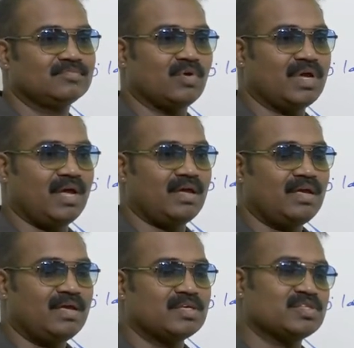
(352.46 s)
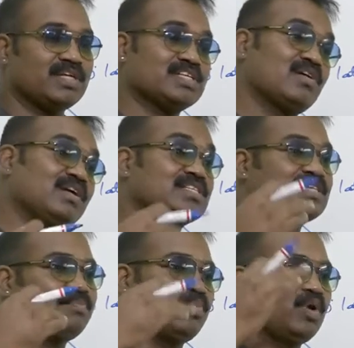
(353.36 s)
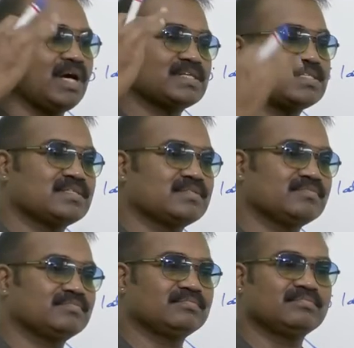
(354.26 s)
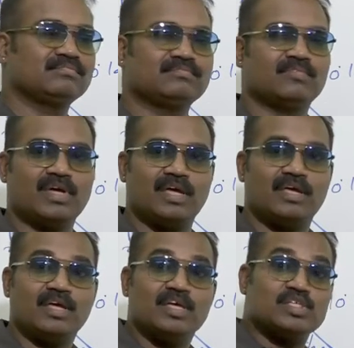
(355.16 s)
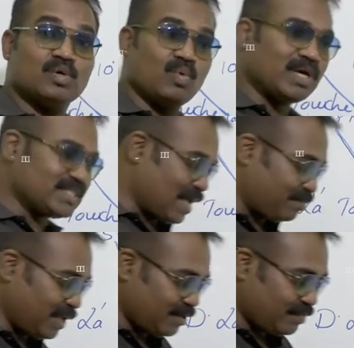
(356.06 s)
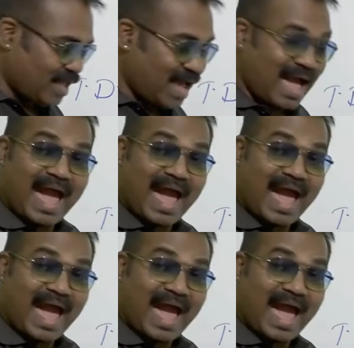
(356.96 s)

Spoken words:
Okay, so that is called as subpolars. Okay, so what's happening?